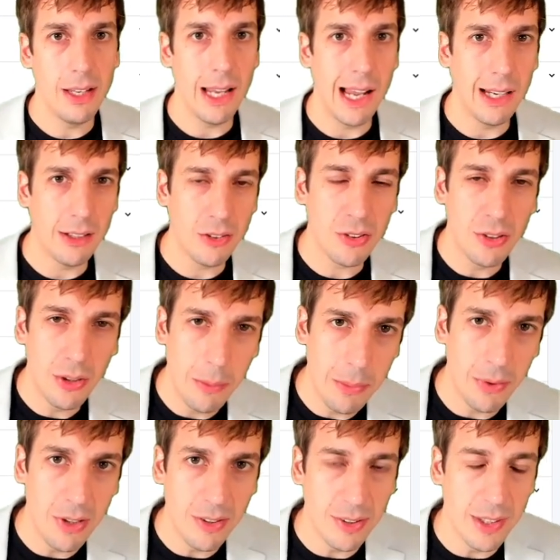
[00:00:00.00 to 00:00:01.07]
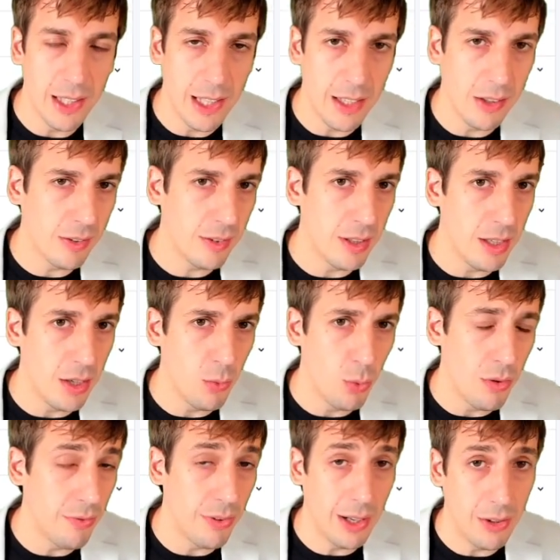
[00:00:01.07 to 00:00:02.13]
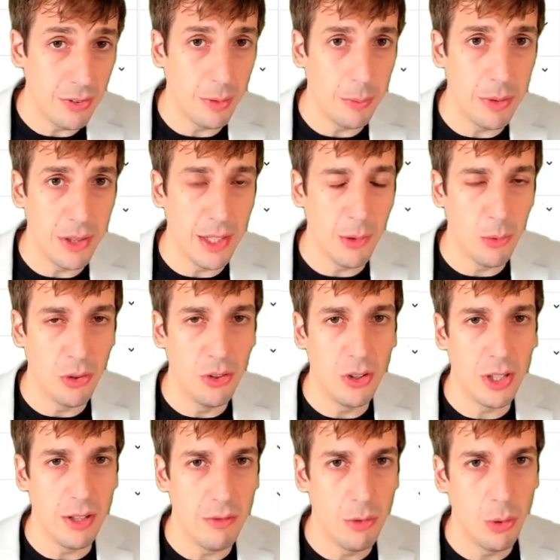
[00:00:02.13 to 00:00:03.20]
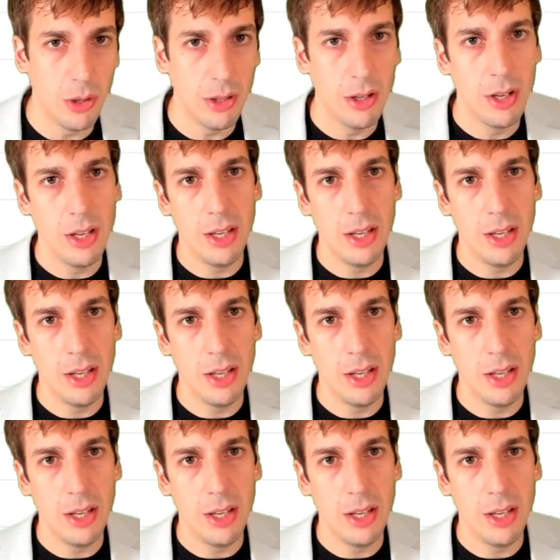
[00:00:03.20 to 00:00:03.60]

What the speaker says: at a certain place in the AST we found something that we're looking for.